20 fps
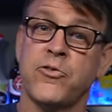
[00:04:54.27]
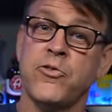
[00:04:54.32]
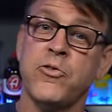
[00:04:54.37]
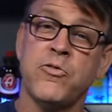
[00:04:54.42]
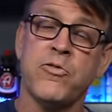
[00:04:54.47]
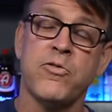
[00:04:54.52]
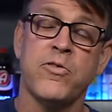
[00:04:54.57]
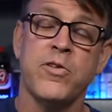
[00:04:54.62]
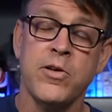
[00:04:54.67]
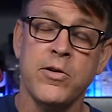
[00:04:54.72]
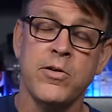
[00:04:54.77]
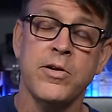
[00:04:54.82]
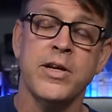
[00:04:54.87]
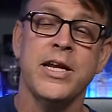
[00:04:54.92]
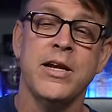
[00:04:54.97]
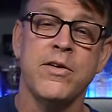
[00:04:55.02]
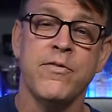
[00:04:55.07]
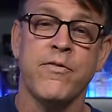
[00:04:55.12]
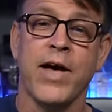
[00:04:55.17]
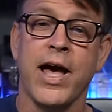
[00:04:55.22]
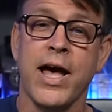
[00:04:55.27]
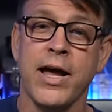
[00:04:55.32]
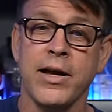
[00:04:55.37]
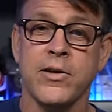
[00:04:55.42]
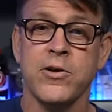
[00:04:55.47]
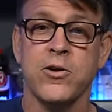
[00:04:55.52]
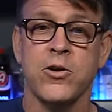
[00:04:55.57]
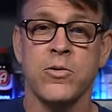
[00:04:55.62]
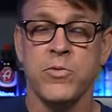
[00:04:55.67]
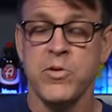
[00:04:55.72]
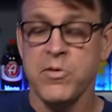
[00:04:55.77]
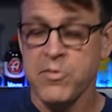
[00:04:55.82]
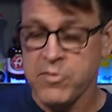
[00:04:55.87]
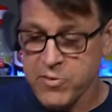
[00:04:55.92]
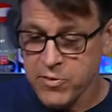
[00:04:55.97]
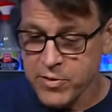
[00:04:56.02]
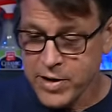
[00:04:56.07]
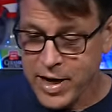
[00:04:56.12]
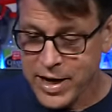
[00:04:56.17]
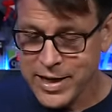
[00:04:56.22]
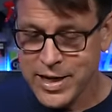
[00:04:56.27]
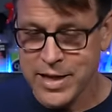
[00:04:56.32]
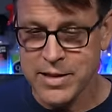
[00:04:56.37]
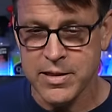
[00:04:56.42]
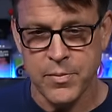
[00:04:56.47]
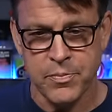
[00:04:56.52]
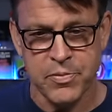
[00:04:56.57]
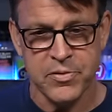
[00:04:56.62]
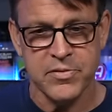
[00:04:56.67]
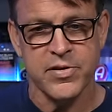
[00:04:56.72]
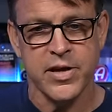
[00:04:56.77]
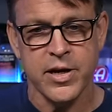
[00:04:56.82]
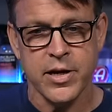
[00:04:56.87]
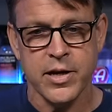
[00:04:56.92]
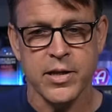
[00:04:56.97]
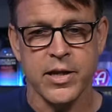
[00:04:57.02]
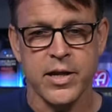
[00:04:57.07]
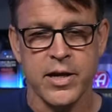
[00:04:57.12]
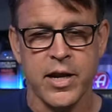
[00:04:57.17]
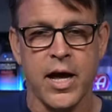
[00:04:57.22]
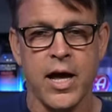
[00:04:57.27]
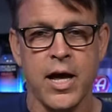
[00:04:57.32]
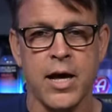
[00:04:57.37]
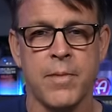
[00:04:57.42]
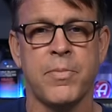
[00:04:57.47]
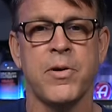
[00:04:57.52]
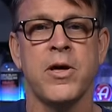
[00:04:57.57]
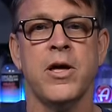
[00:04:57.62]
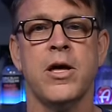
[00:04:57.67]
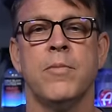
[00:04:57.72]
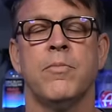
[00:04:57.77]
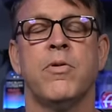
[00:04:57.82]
You still need a vacuum. You still got to get the particulate up